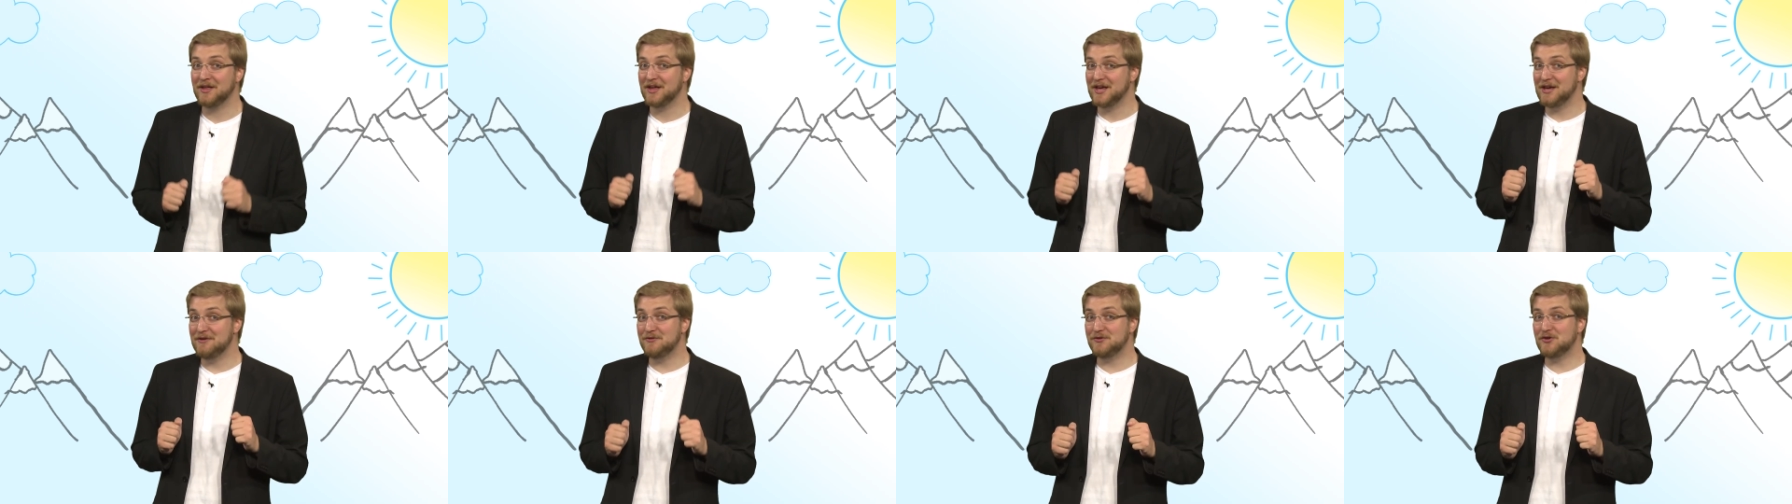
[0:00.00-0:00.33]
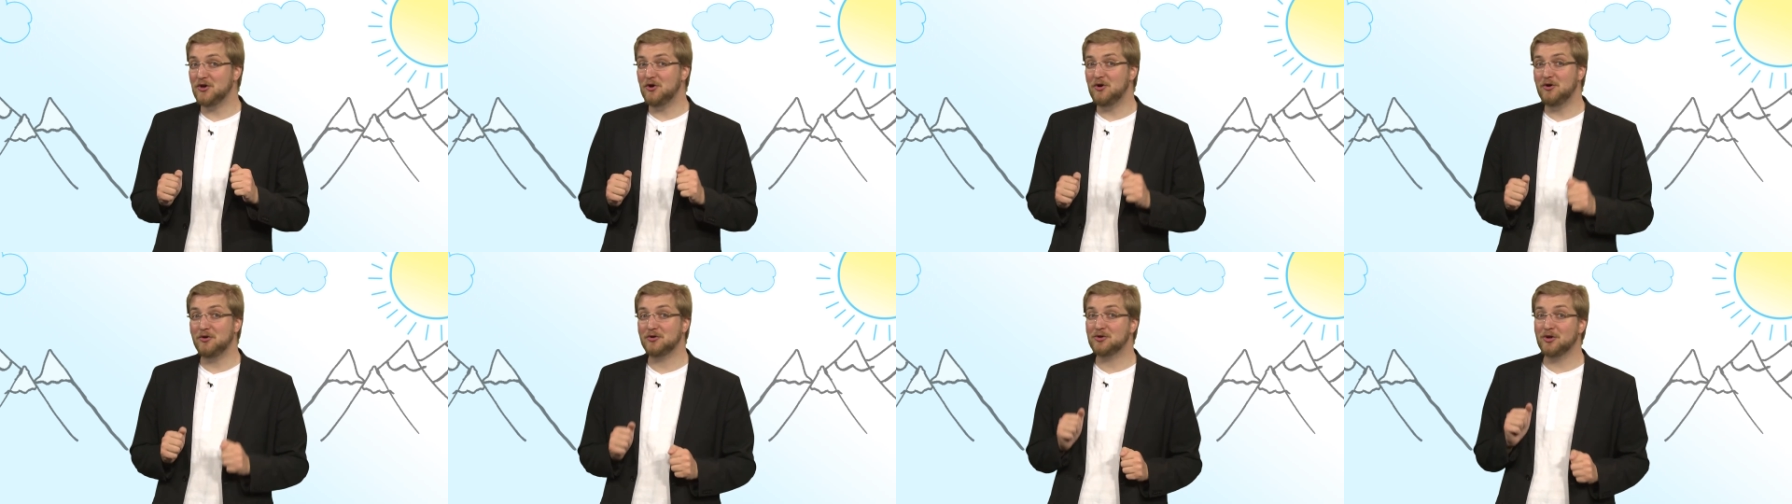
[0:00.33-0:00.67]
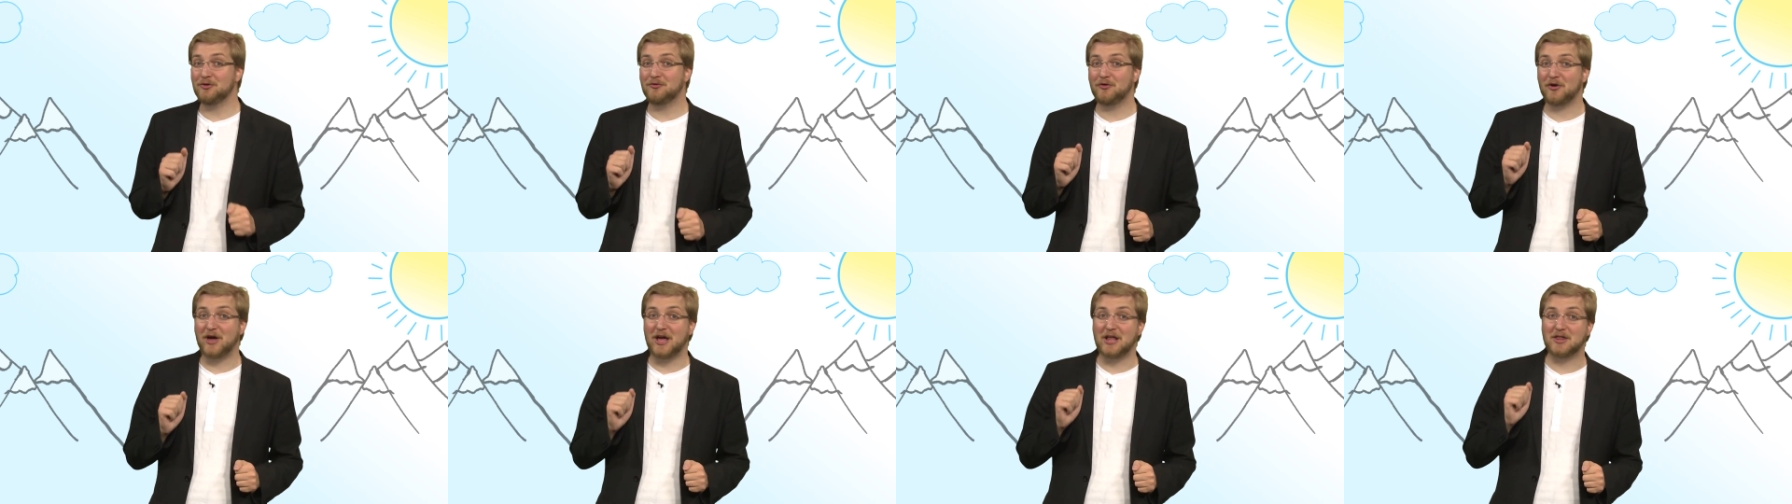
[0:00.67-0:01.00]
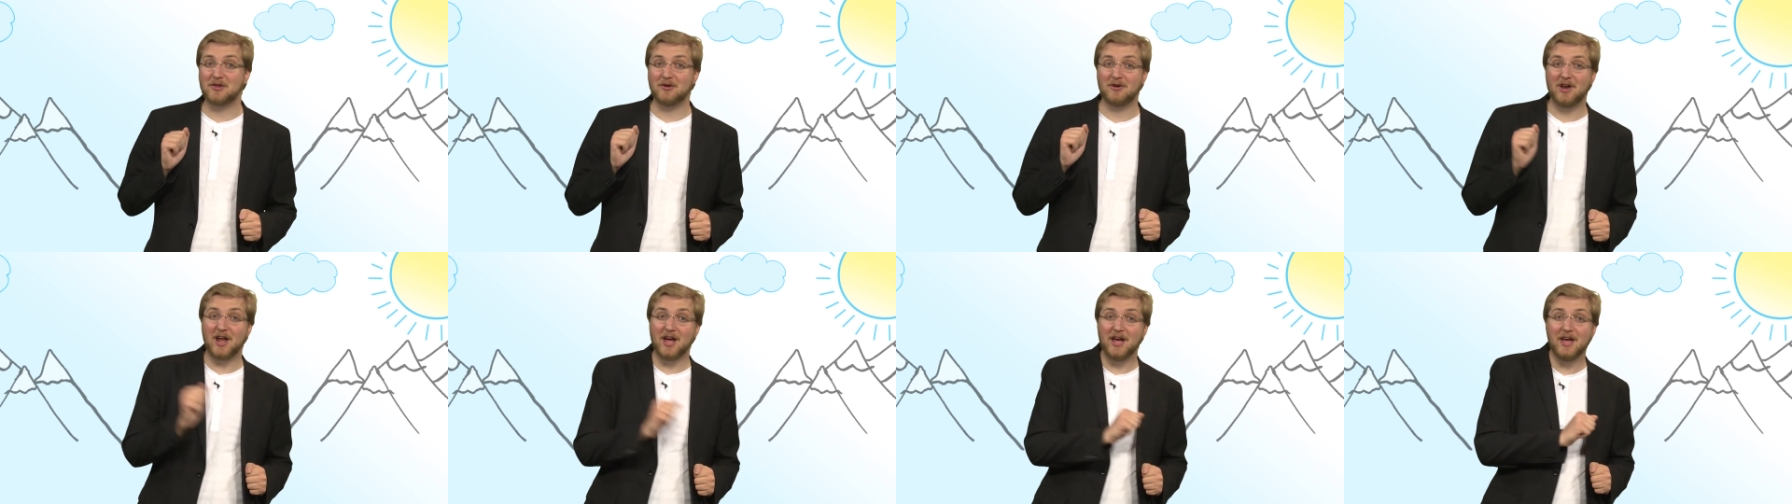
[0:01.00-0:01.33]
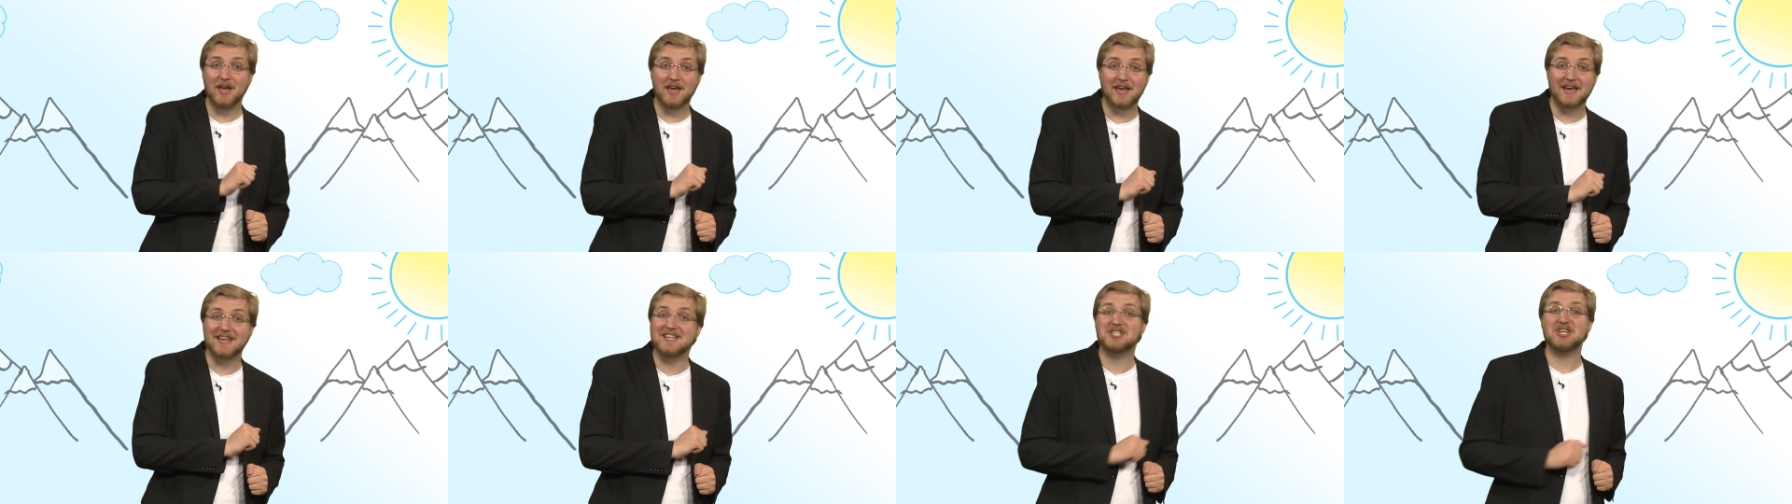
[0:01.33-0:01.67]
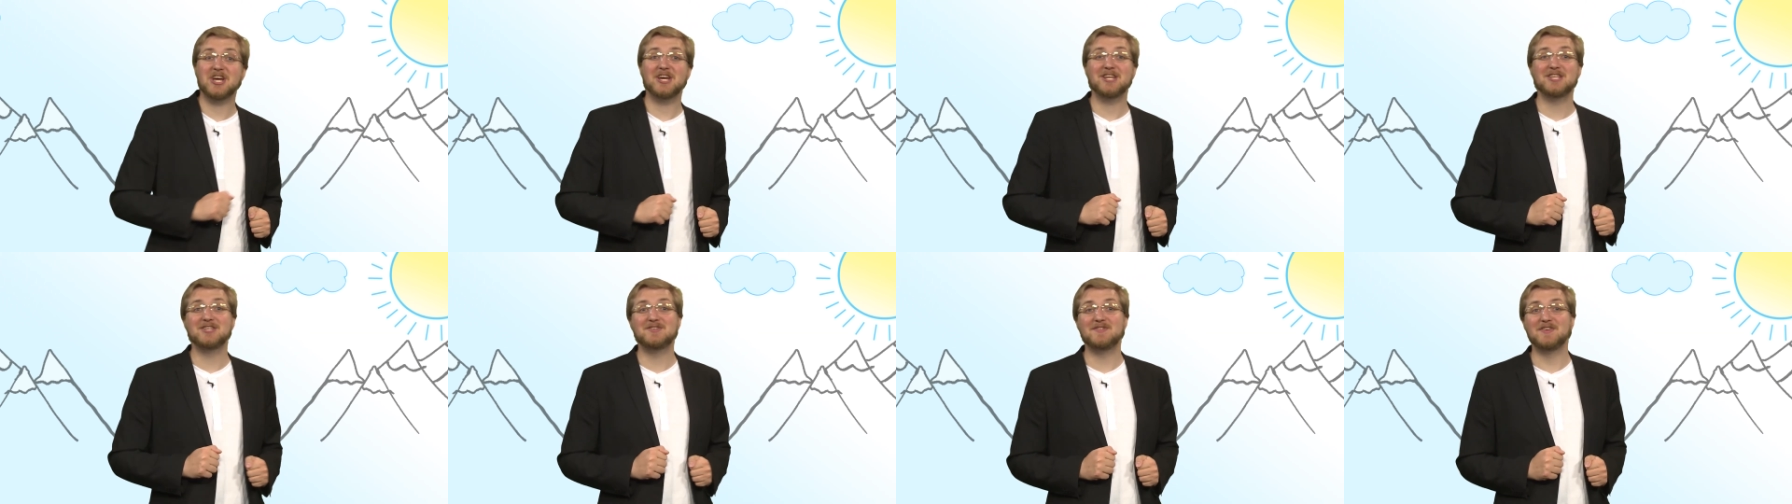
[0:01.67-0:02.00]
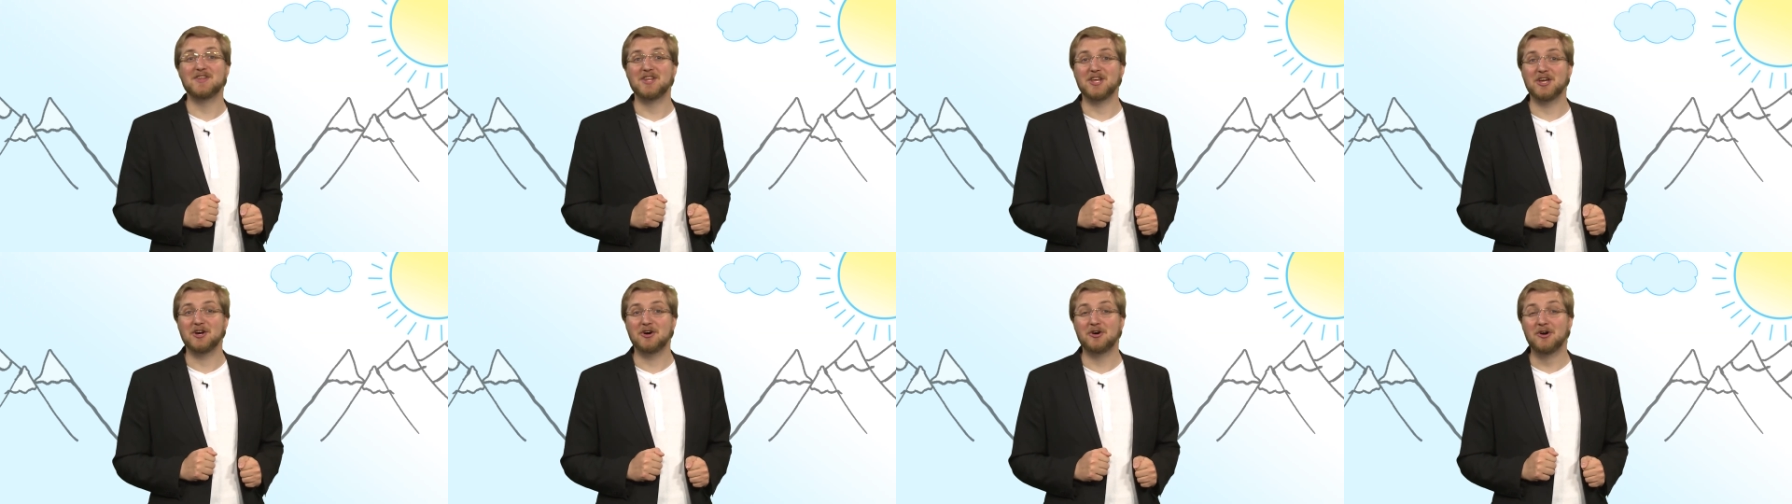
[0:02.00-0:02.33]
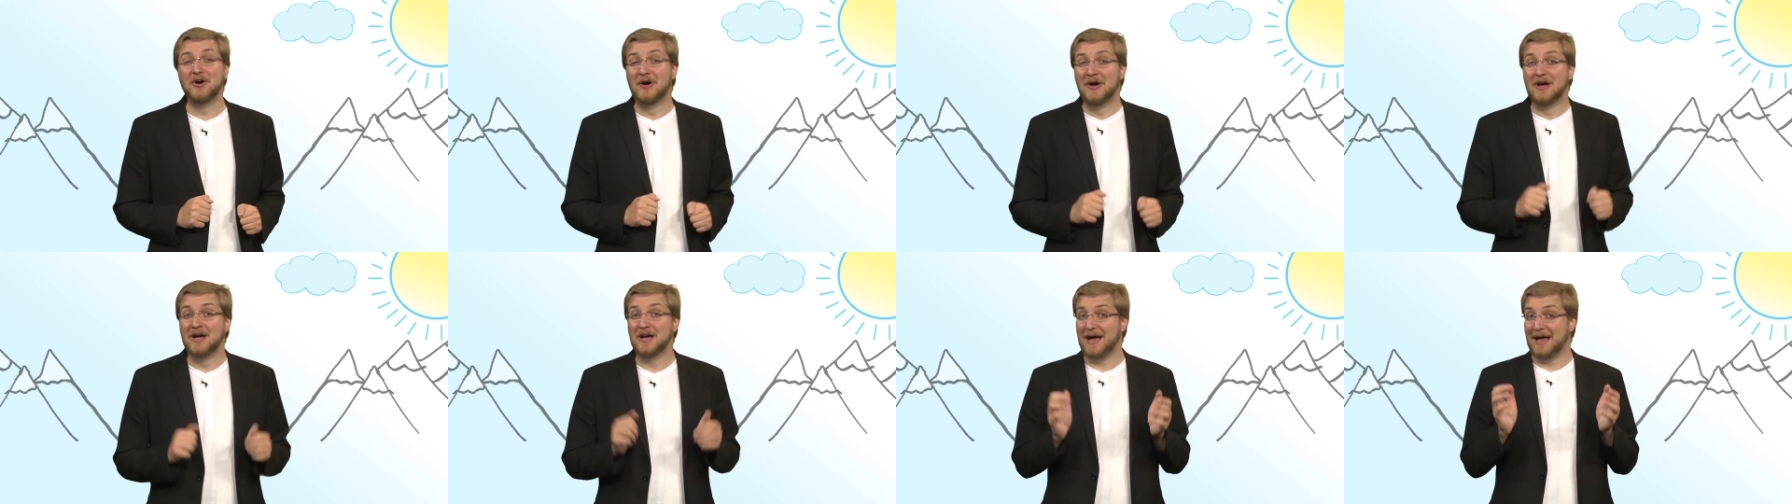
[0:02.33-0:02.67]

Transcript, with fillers: If so, don't forget to like and share this video